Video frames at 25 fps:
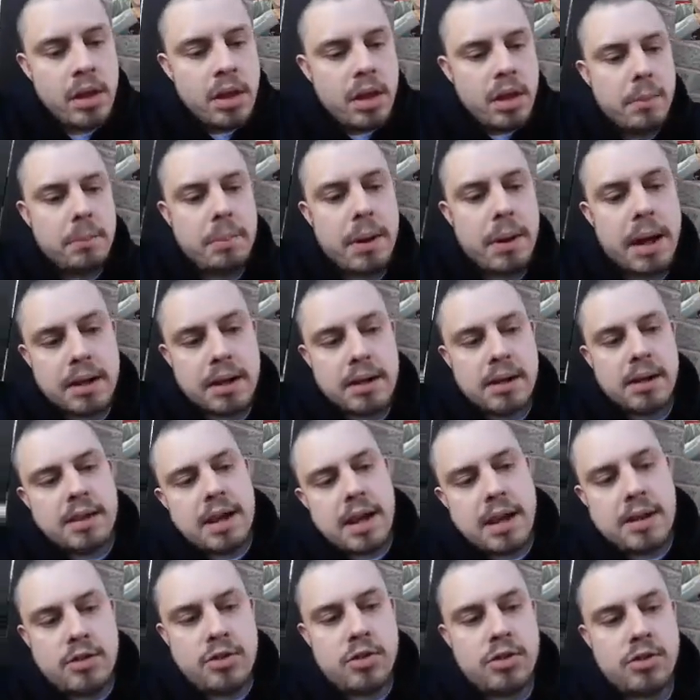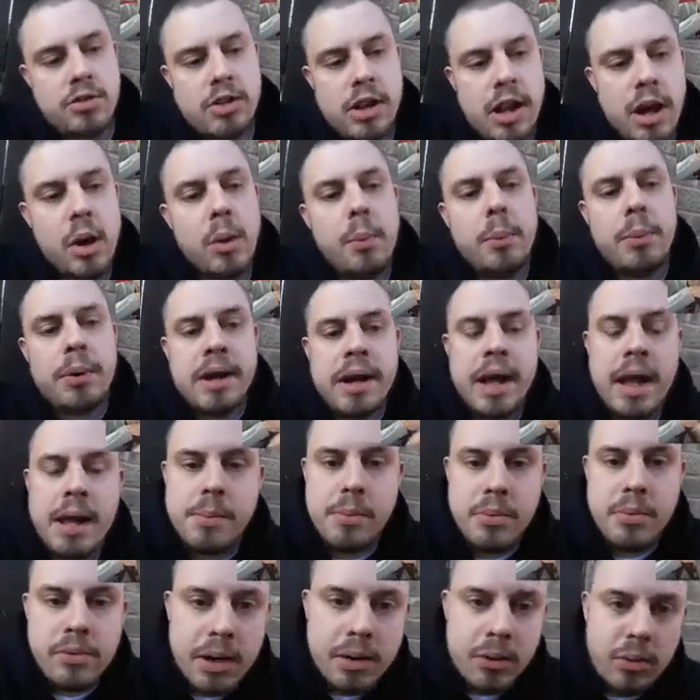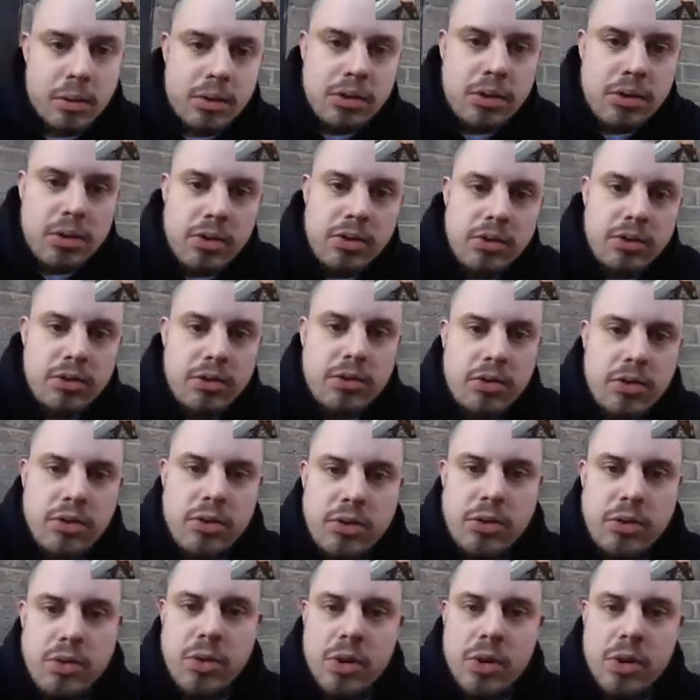back in the days, you used to help a neighbour out. You used to